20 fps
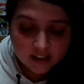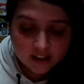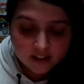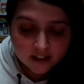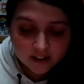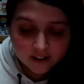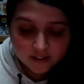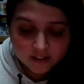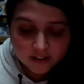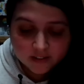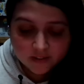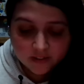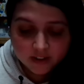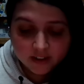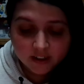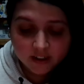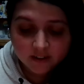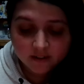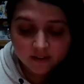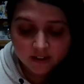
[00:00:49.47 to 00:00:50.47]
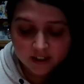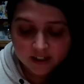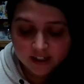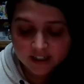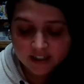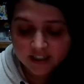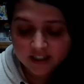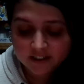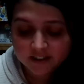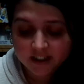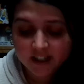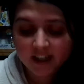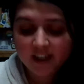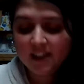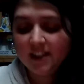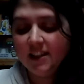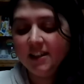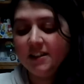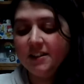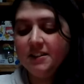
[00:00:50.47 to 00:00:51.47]
They're always funny to watch.
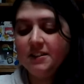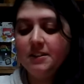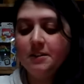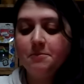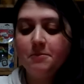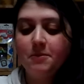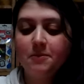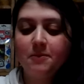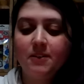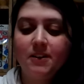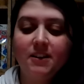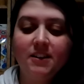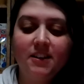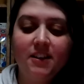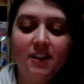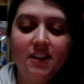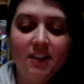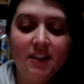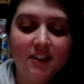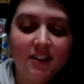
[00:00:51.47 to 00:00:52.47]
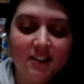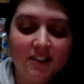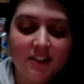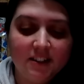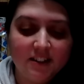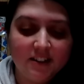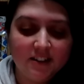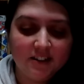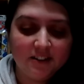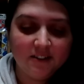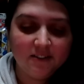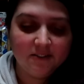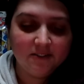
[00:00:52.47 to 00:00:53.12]
Okay, here's number one. Oh,